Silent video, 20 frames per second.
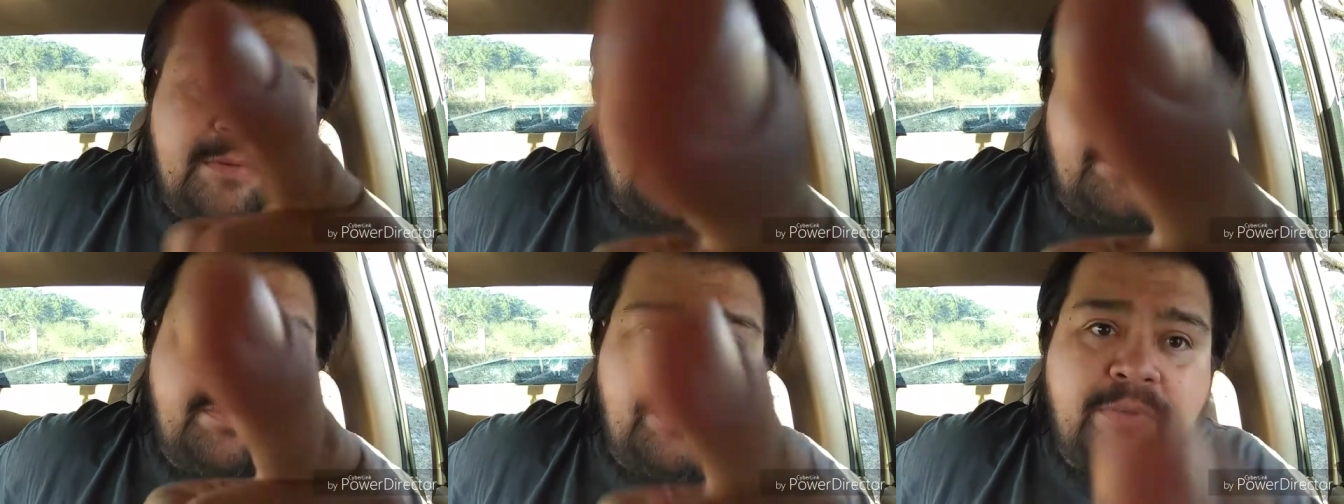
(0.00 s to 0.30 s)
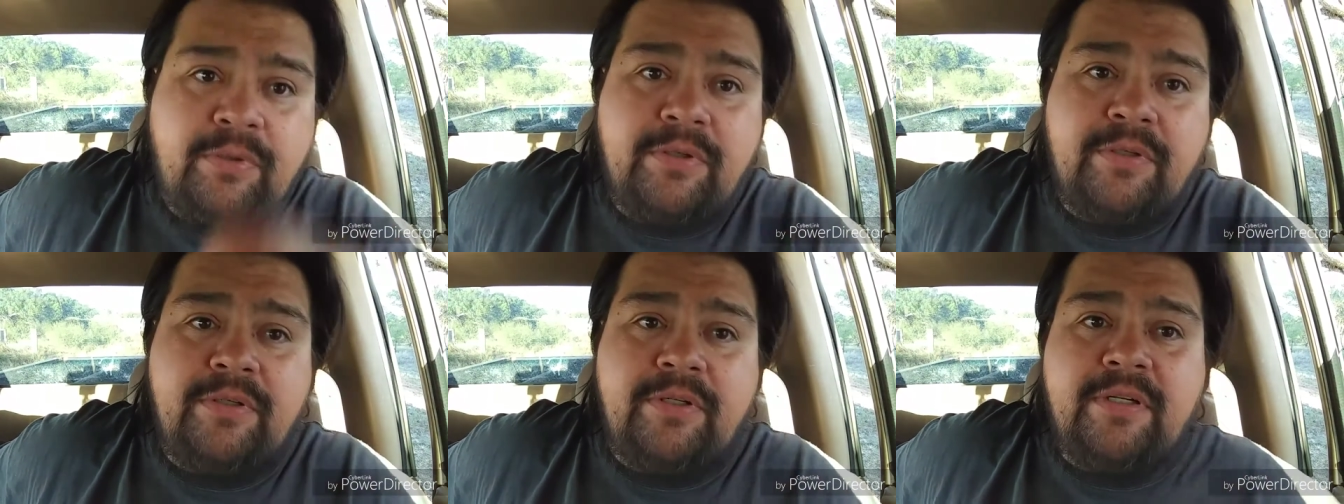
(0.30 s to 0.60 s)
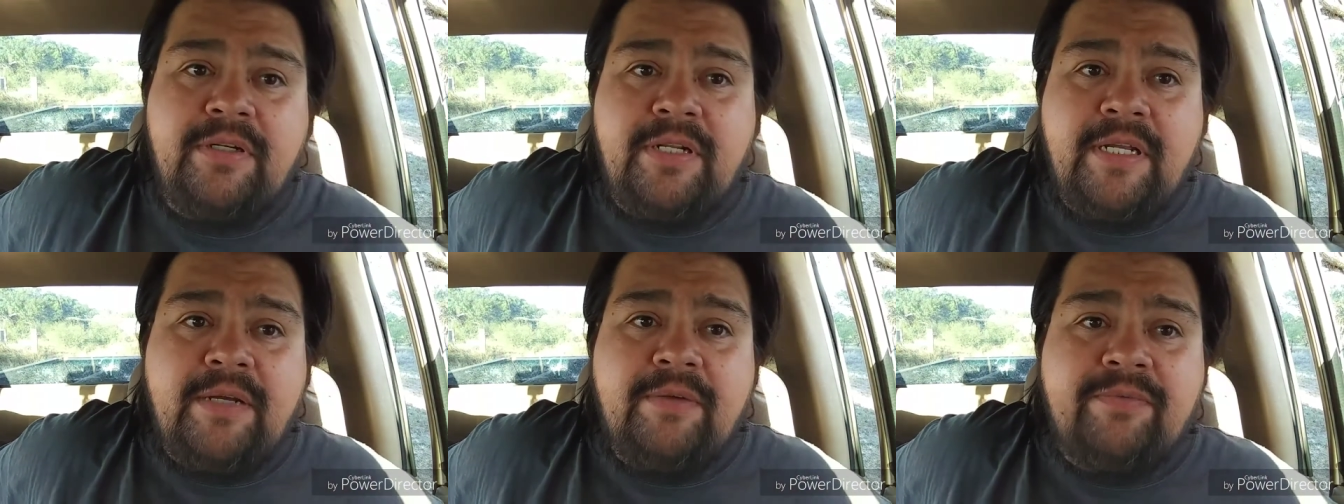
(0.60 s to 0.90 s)
poking the
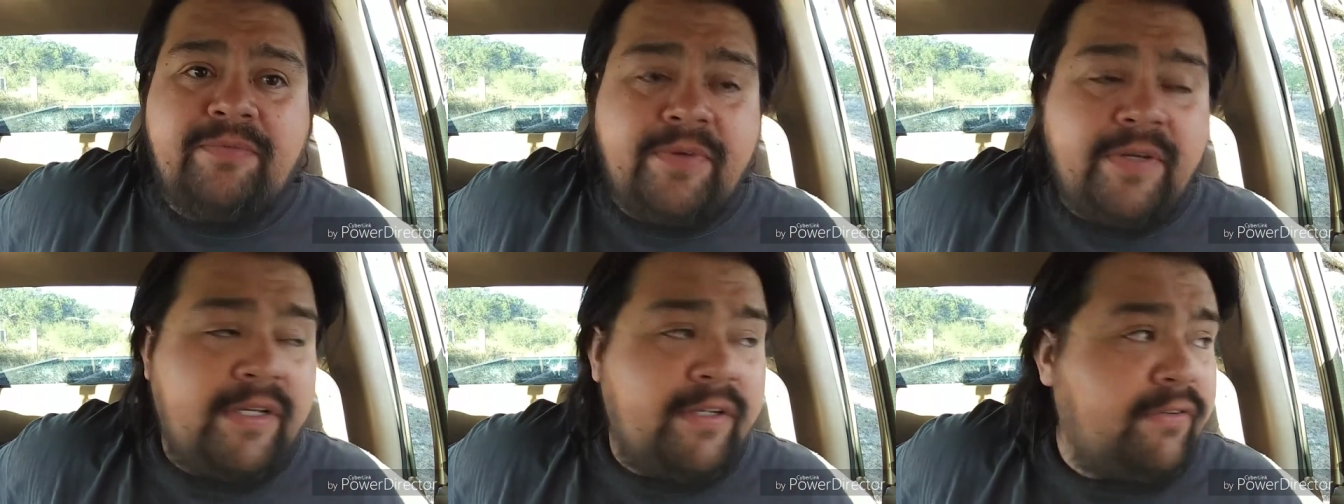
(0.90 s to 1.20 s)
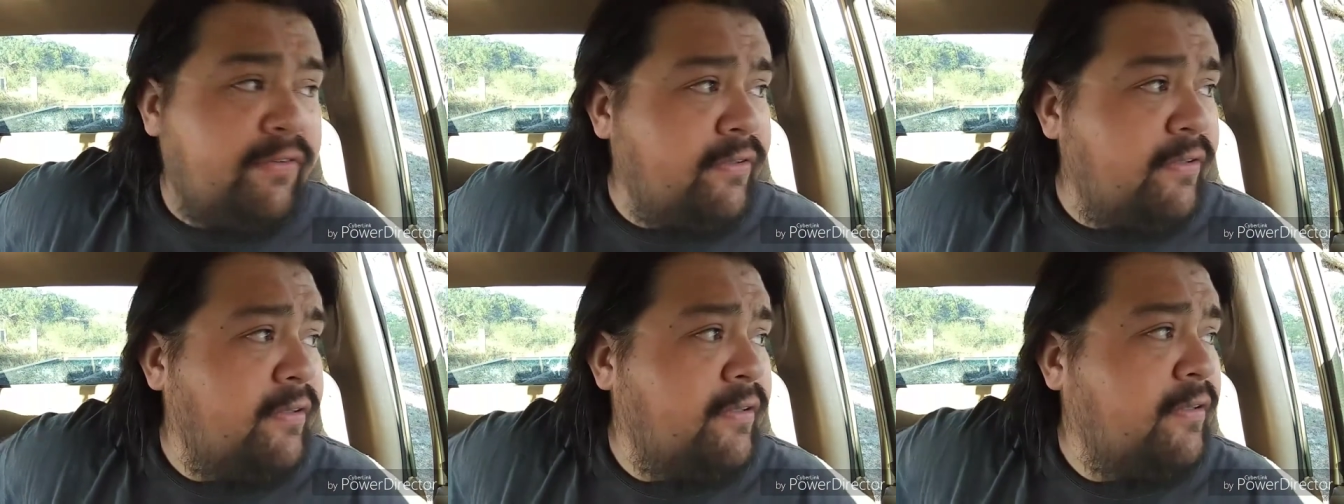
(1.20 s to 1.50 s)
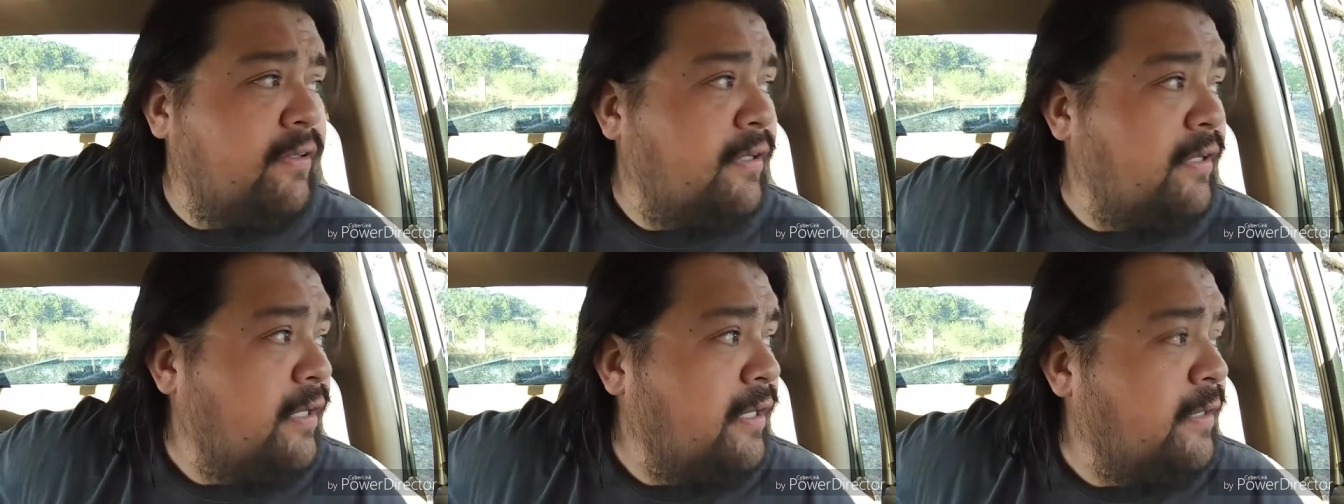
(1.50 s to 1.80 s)
damn face
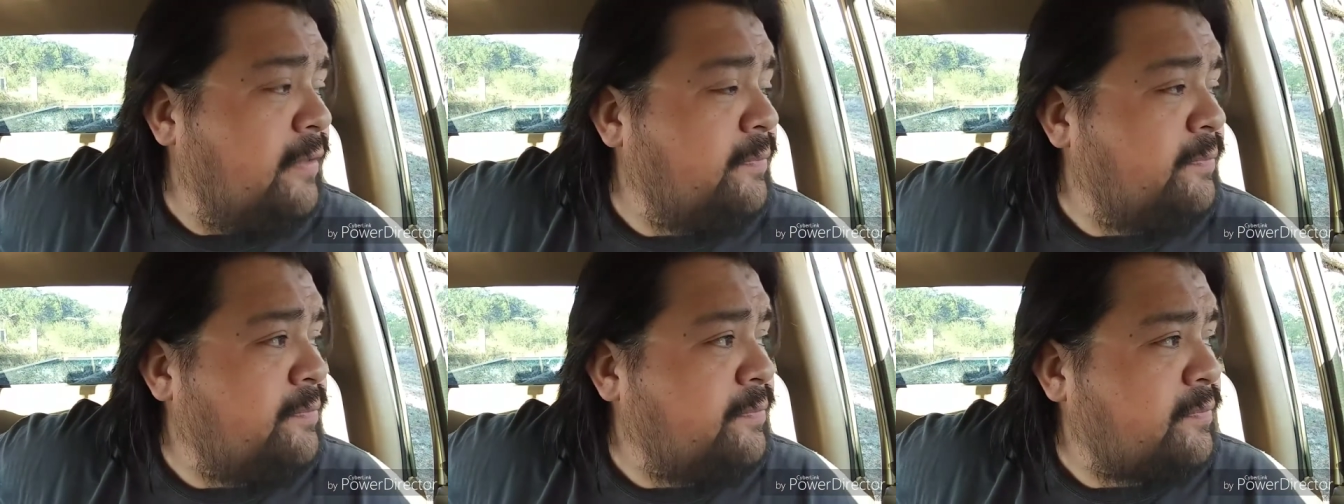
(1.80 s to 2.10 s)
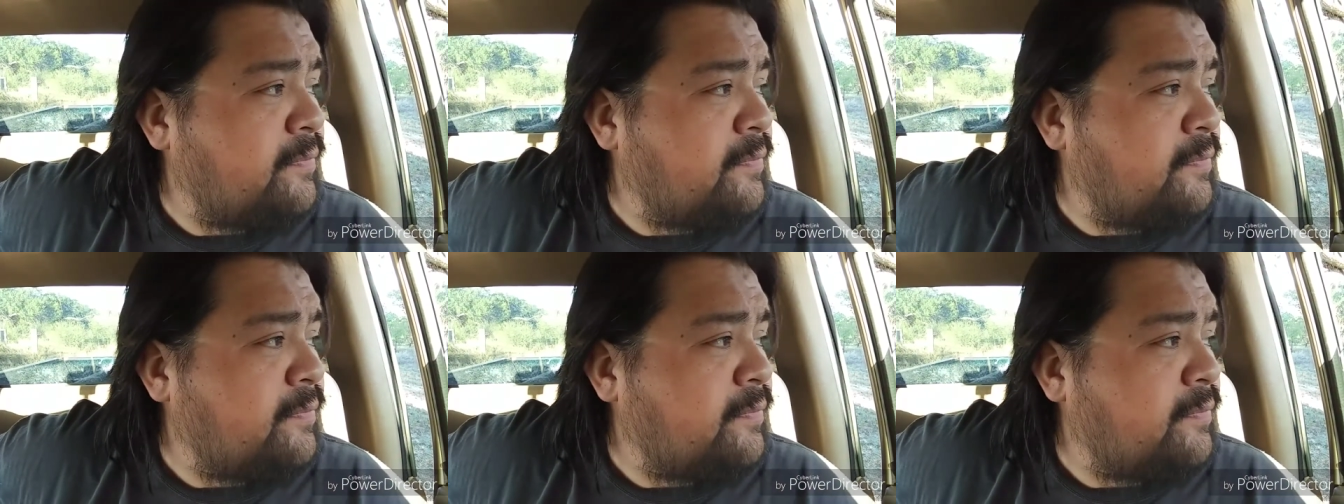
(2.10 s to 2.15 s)
um,